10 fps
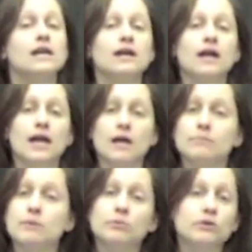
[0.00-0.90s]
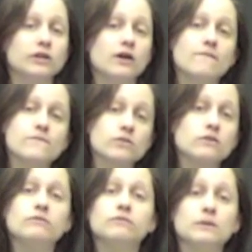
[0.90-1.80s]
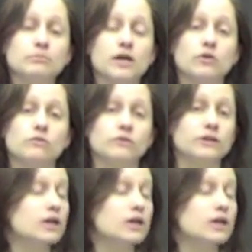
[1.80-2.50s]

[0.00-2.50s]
there and people are going to flip right over